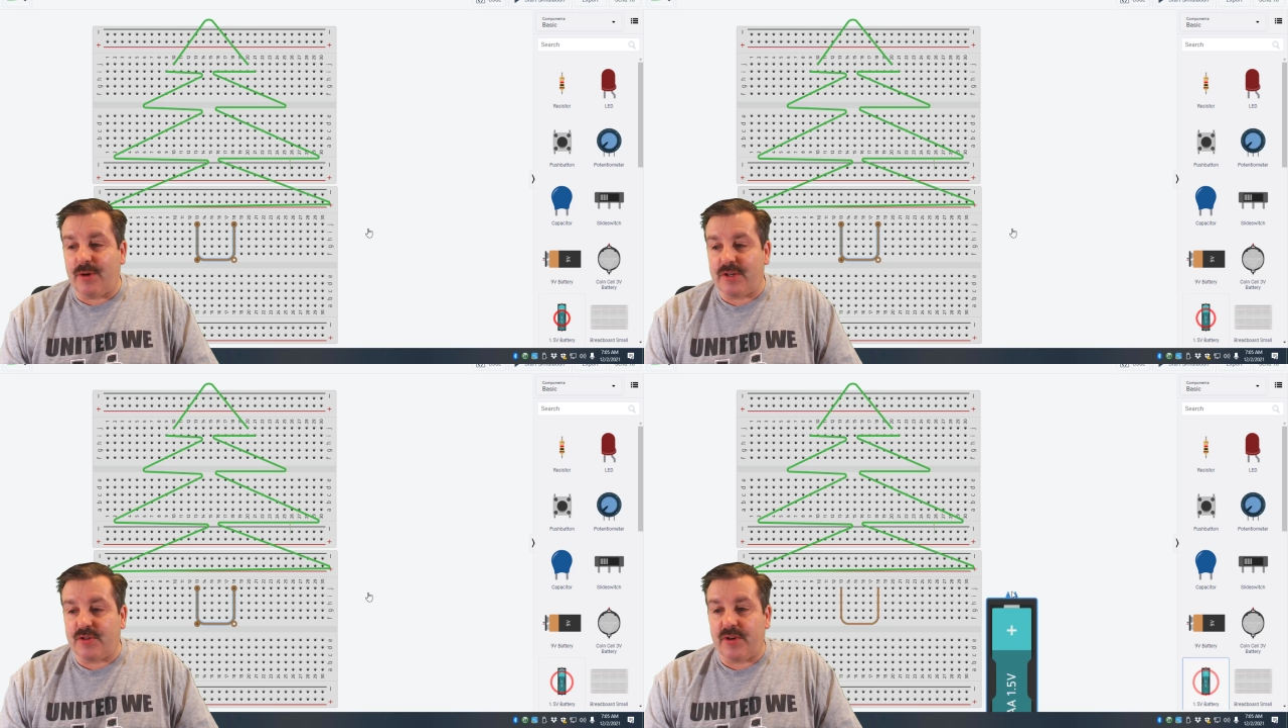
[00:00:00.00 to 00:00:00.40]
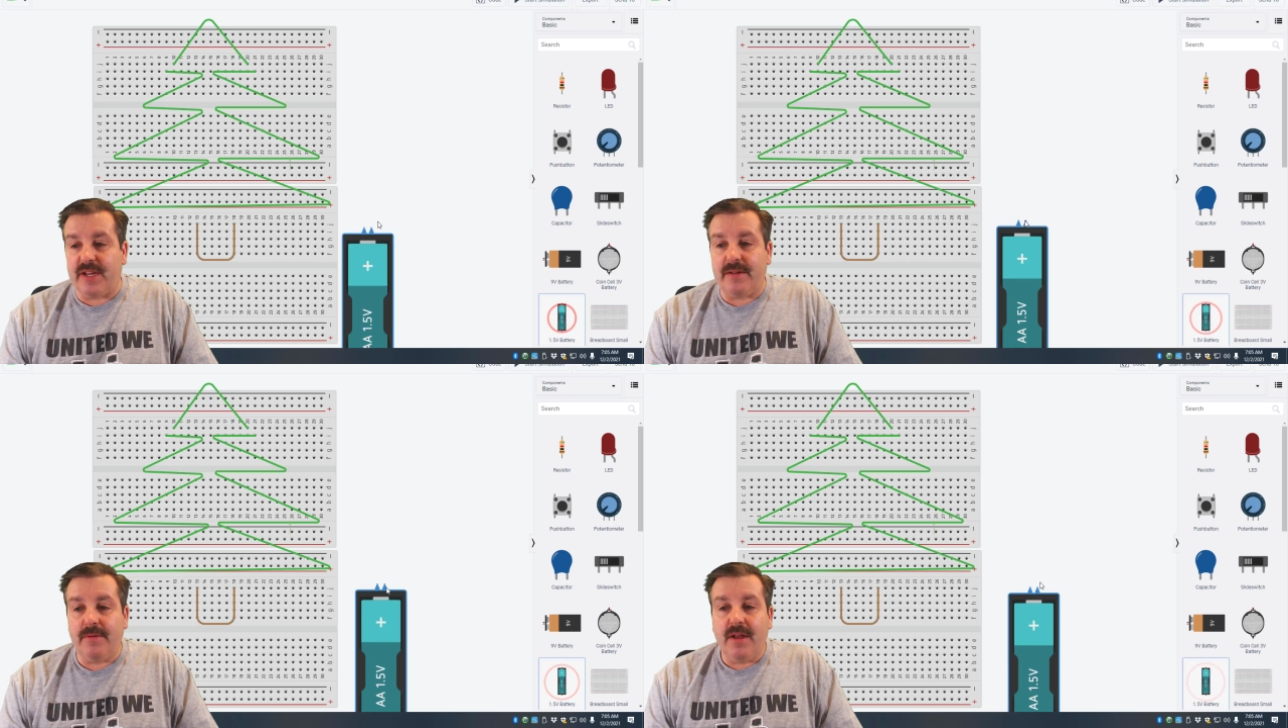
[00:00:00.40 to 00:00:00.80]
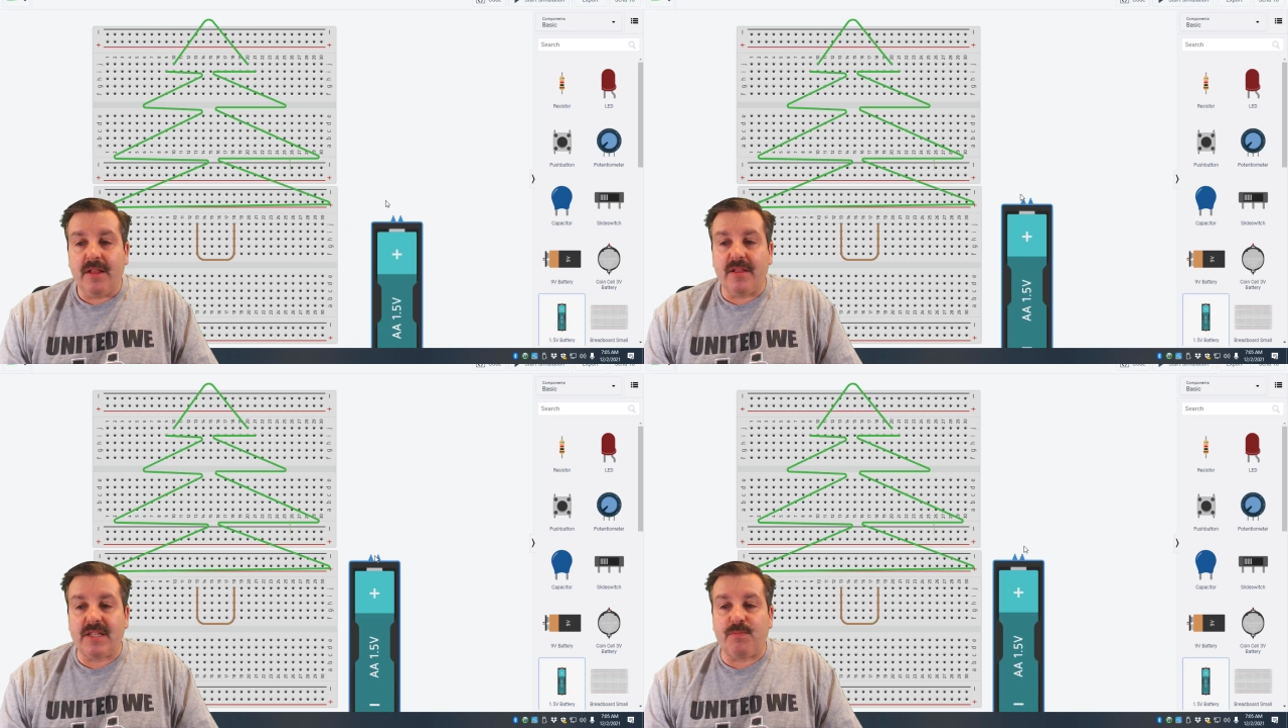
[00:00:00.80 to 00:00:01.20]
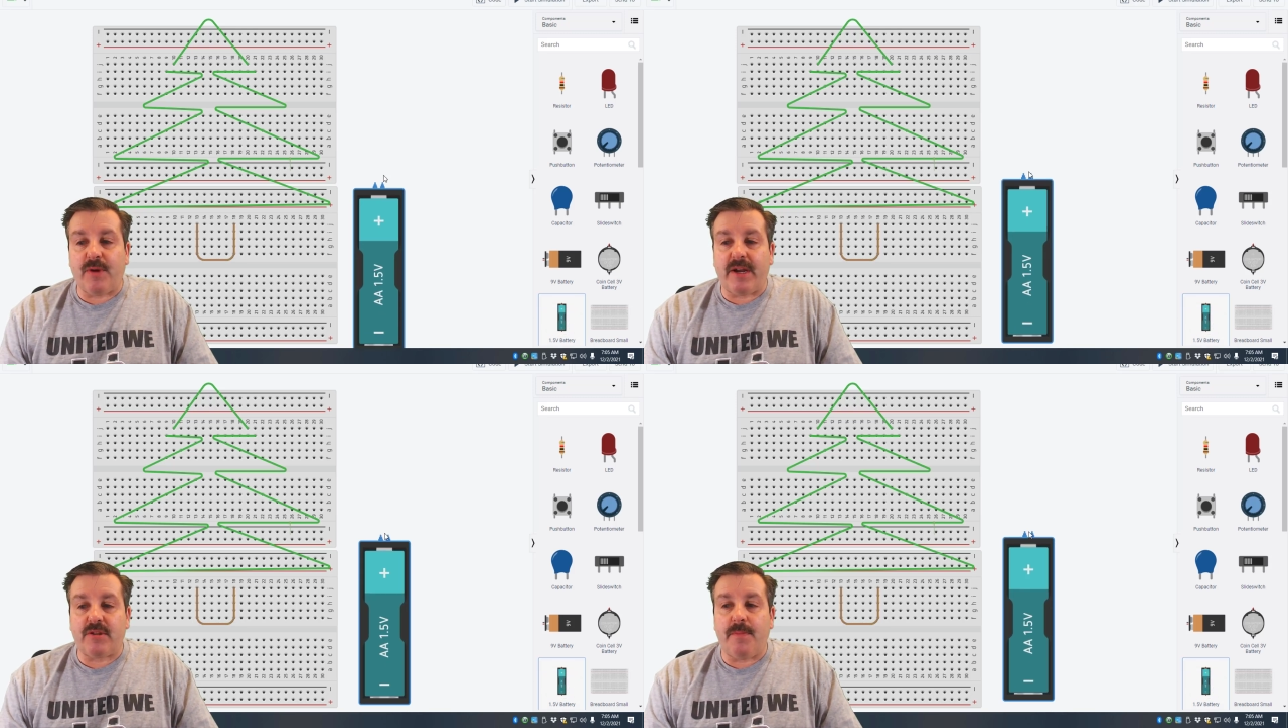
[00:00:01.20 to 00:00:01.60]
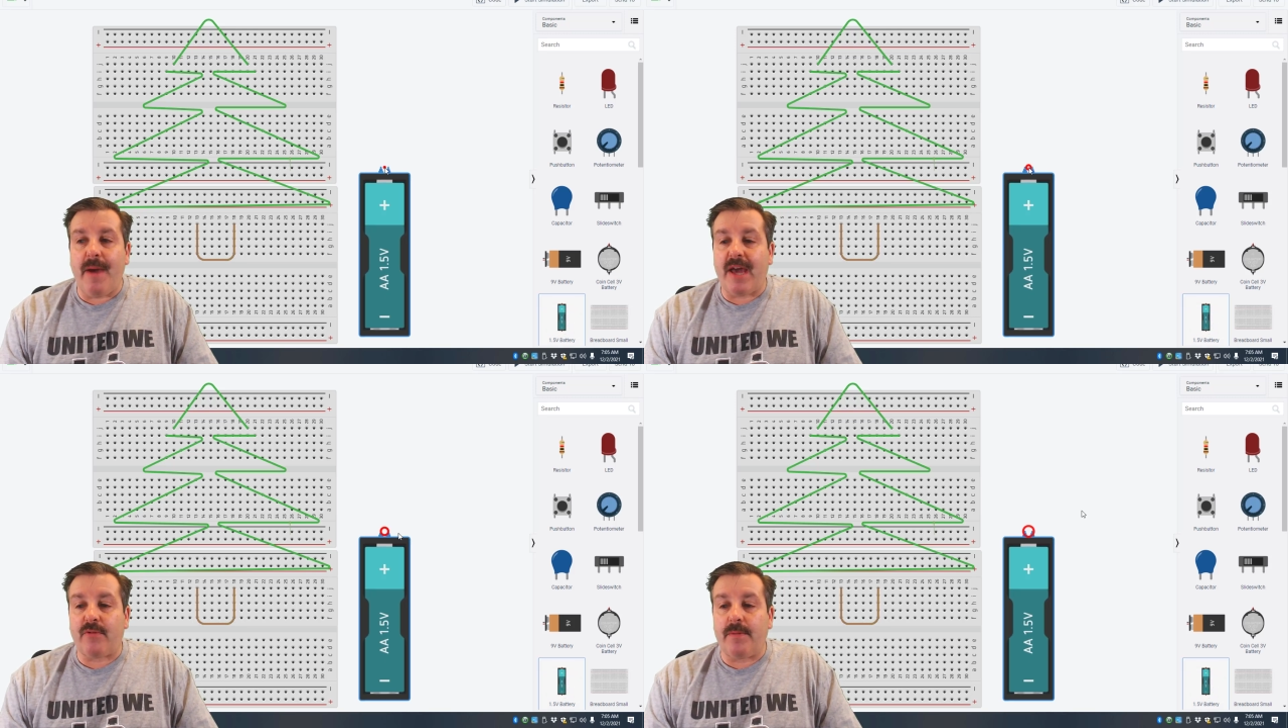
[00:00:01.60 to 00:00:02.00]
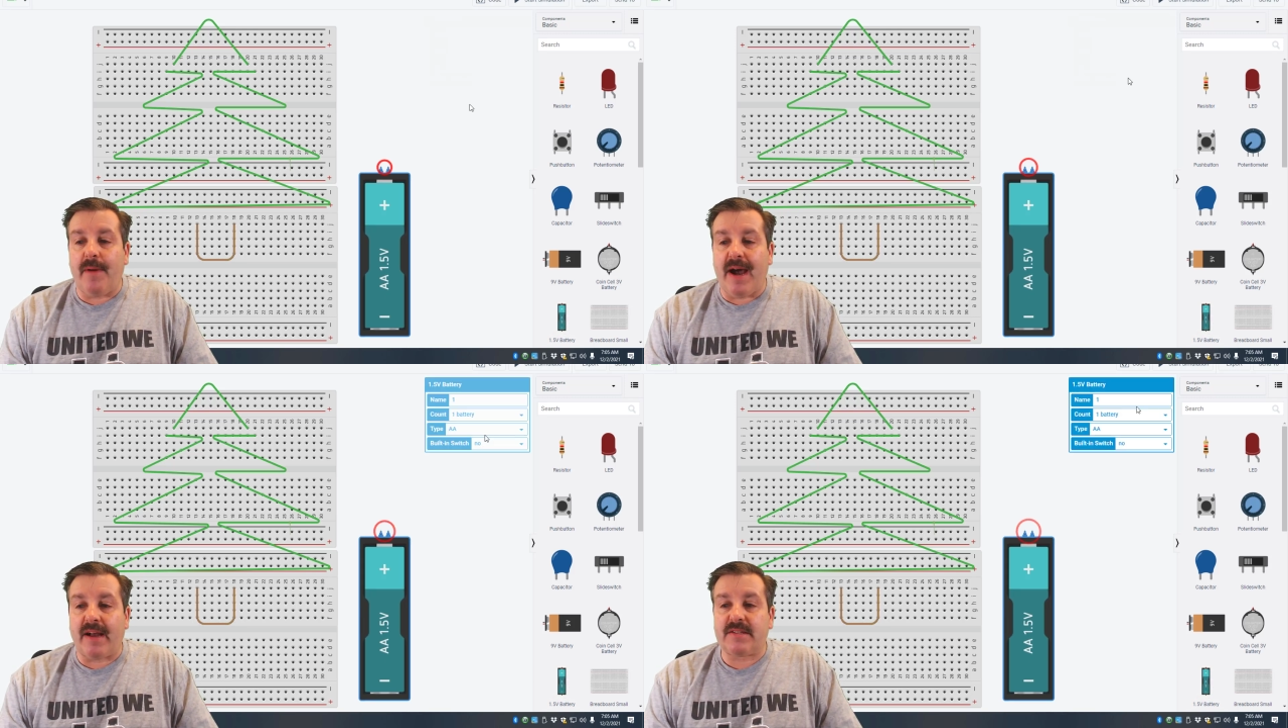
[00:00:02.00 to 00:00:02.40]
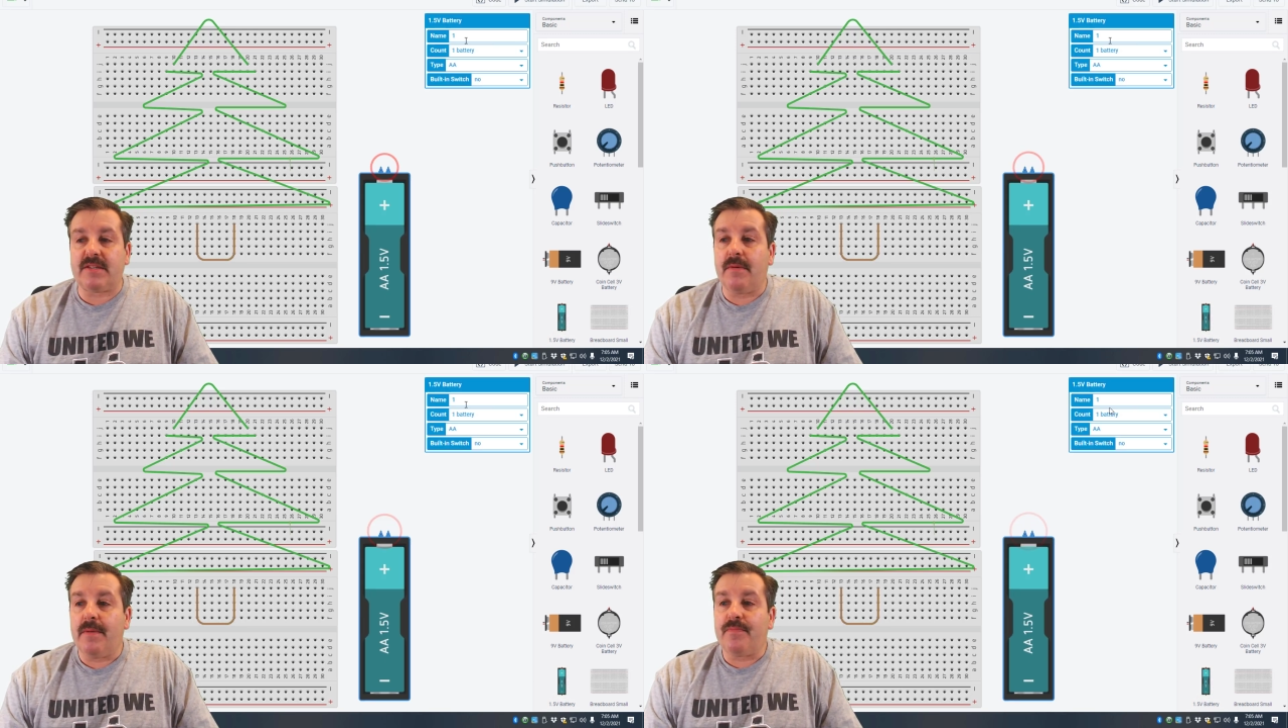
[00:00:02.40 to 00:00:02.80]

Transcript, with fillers: our tree. Let's bring out the battery box.